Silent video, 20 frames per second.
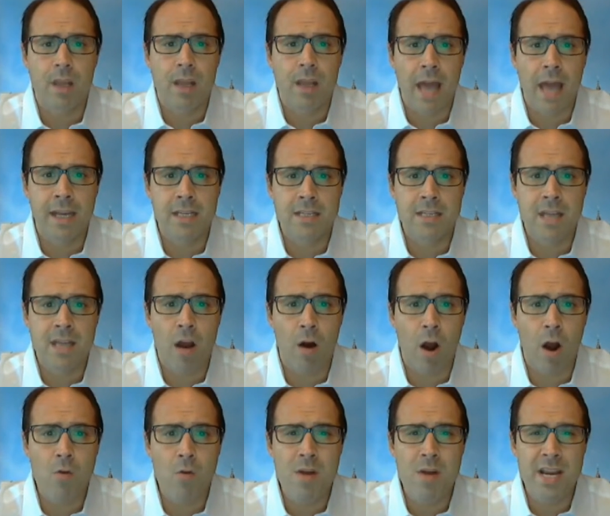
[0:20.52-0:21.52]
and is now
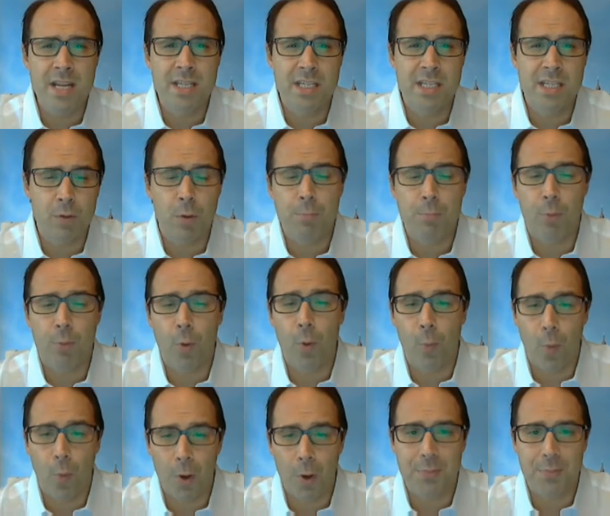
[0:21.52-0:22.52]
only
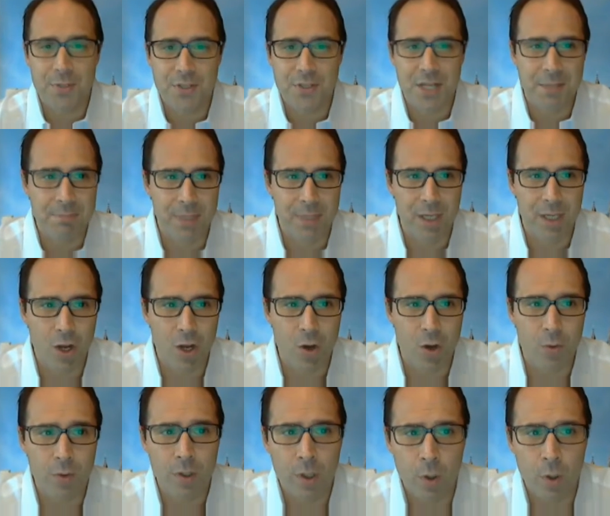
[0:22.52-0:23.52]
0.1%
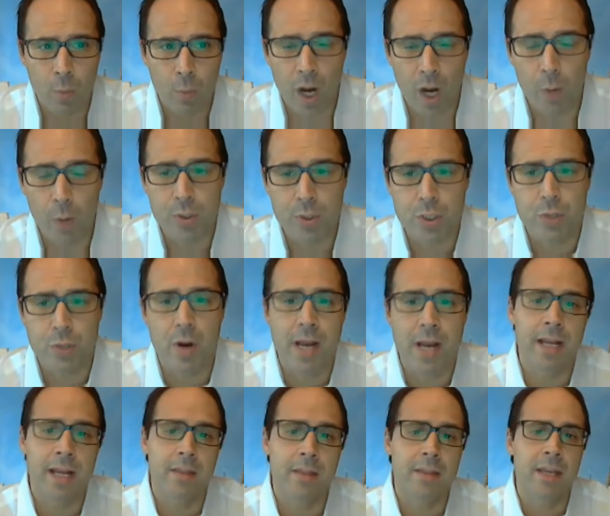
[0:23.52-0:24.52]
below where it was
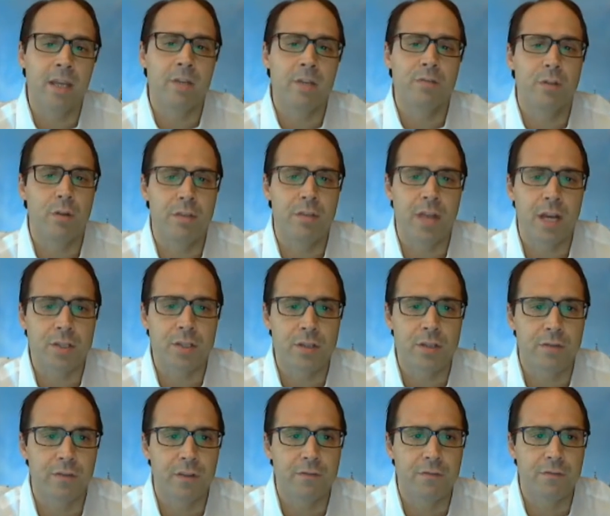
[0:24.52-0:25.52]
trading at the end of
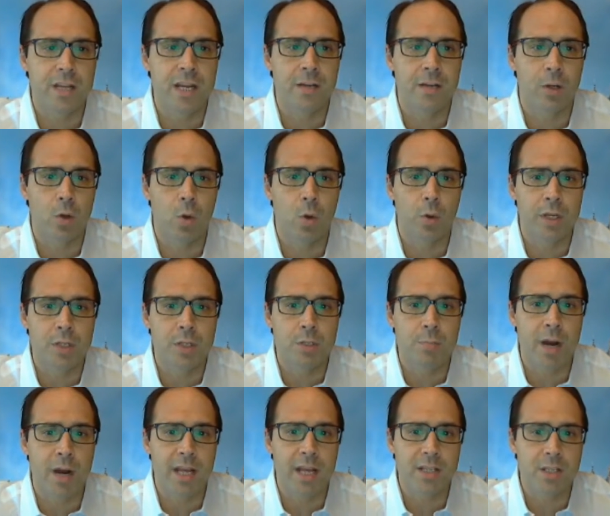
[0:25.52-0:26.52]
2015, according to
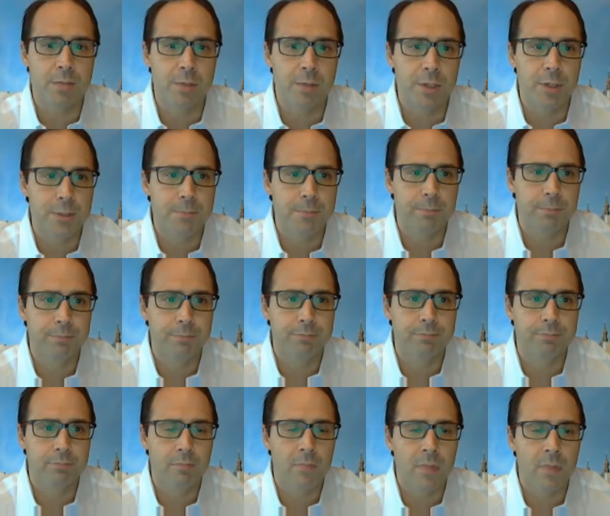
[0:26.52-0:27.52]
my estimates.
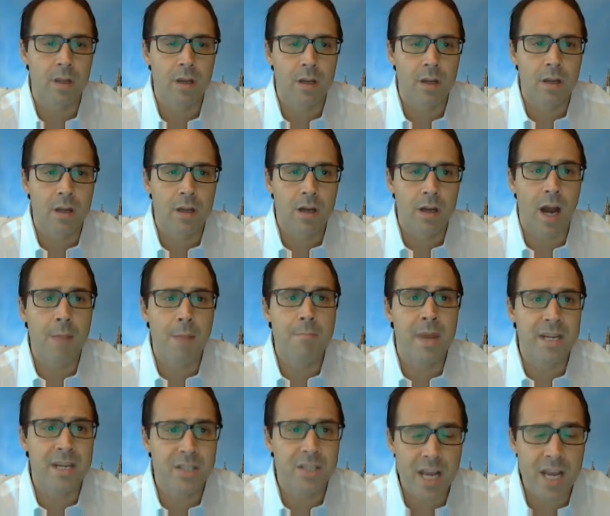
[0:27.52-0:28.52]
I'm
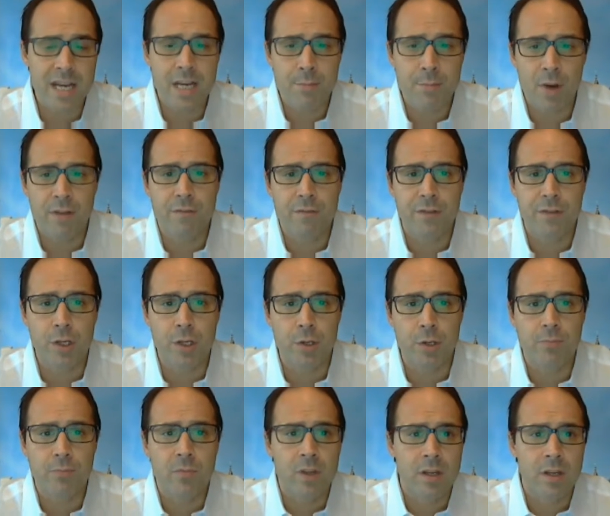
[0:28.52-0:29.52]
maintaining my
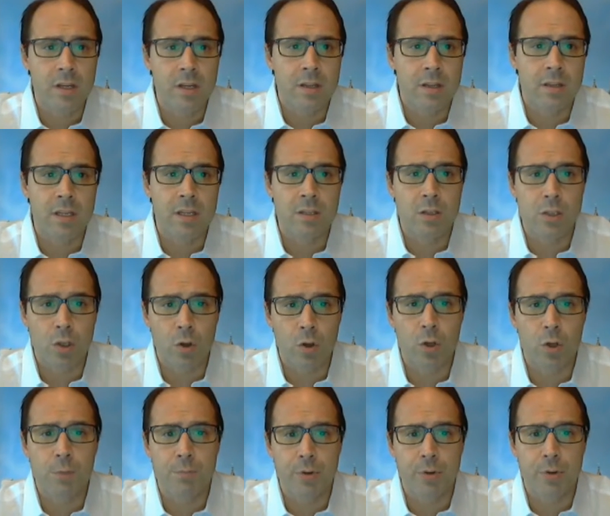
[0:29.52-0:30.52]
view that the dollar
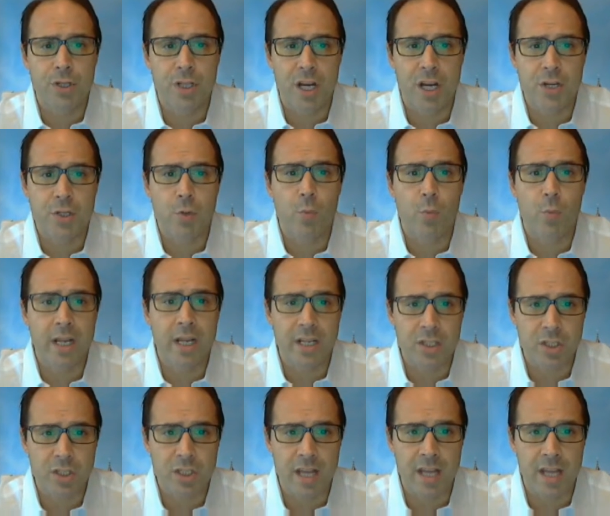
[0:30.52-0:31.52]
appreciation will
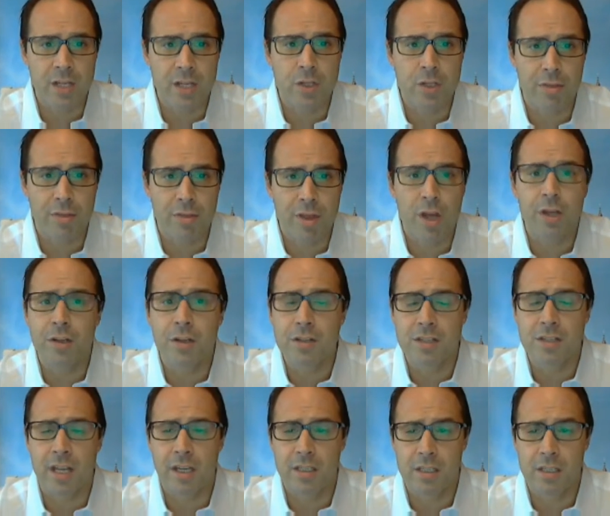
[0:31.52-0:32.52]
extend to a third
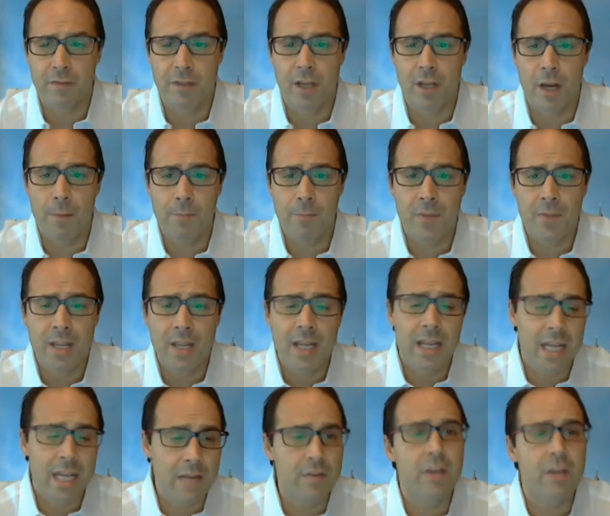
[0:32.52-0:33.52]
consecutive year,
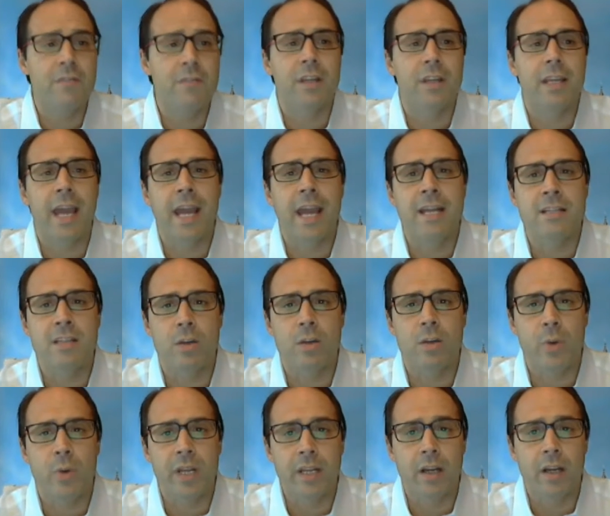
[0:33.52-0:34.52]
even if the gains that
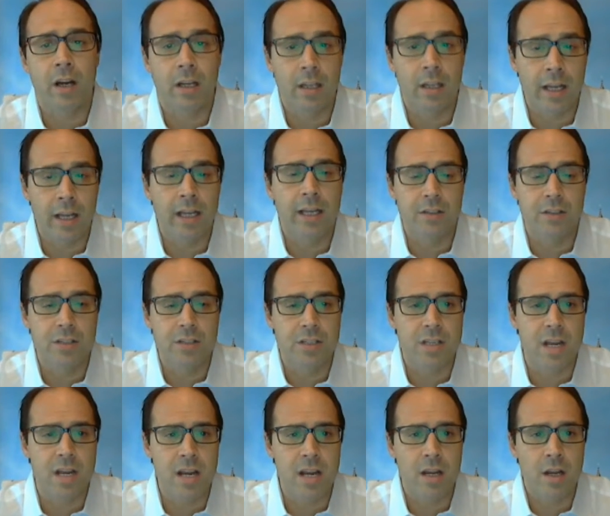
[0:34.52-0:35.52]
we are likely to
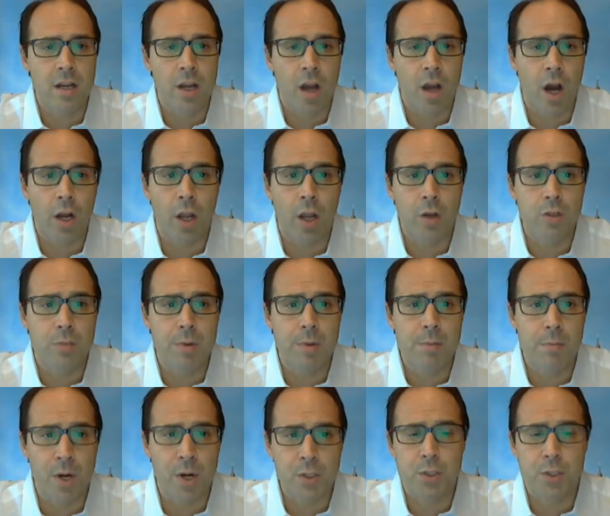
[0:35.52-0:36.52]
see are going to be
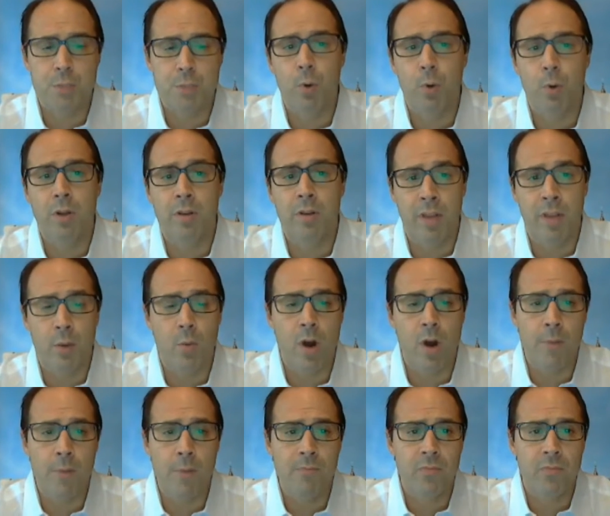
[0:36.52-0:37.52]
much smaller than they
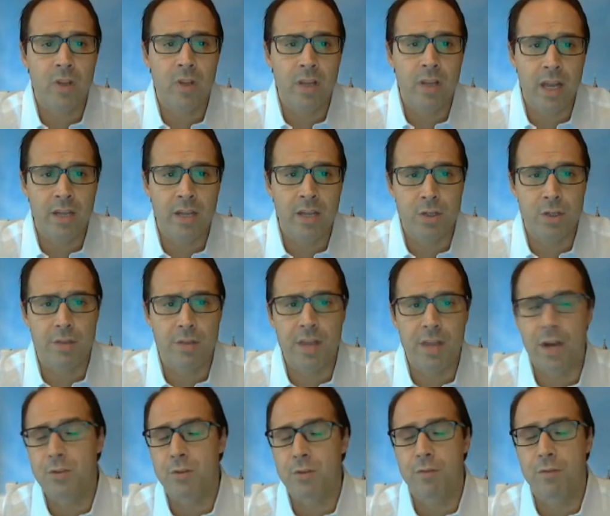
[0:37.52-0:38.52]
were in
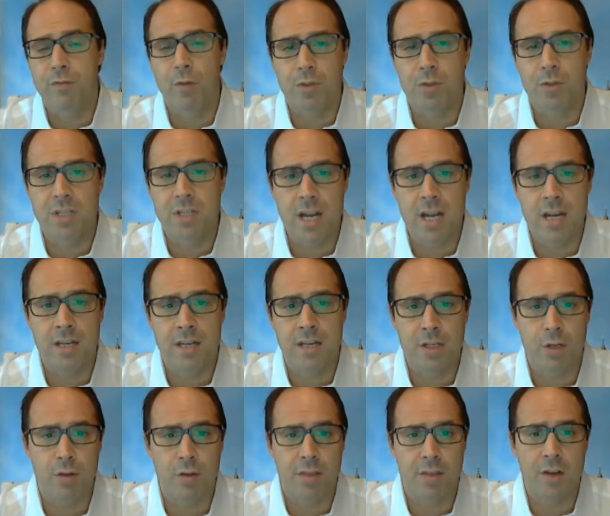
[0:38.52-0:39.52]
2014 and
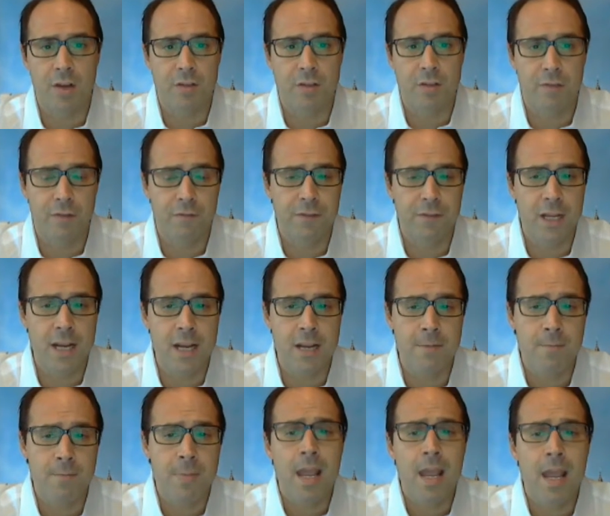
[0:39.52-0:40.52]
2015,
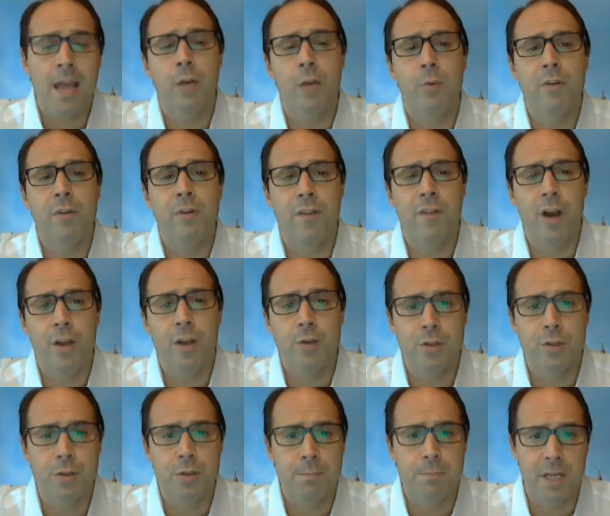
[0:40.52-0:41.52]
and I'd refer you
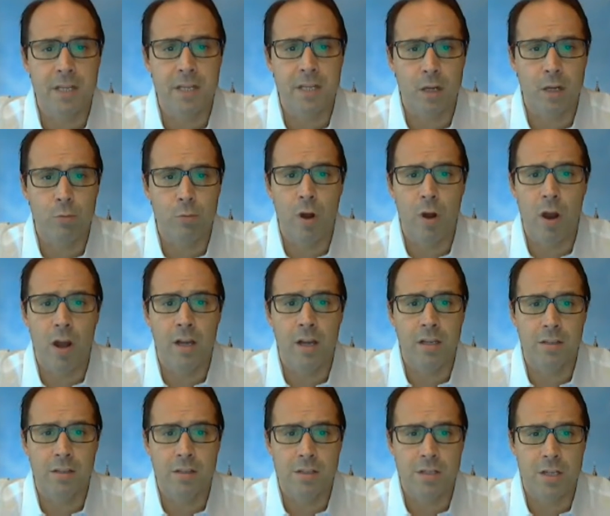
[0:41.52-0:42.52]
to the piece I wrote earlier
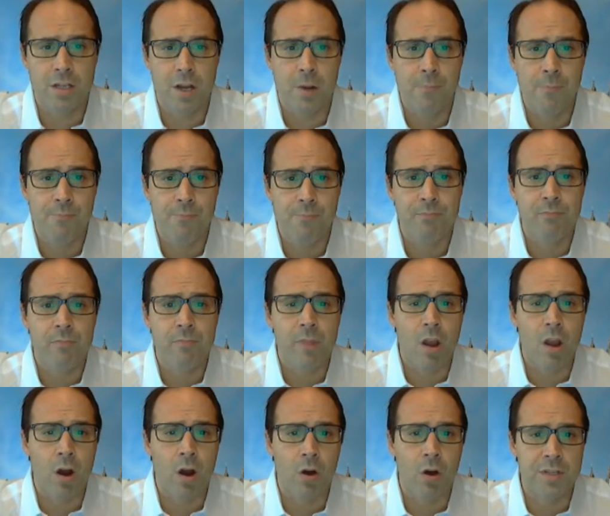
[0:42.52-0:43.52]
this year
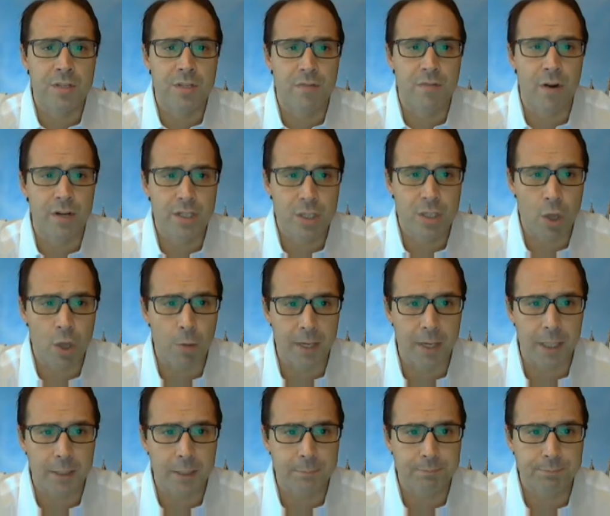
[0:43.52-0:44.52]
on this very
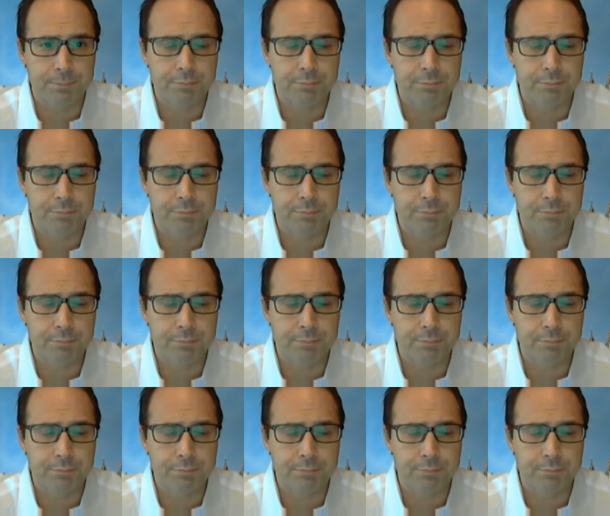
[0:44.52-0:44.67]
topic.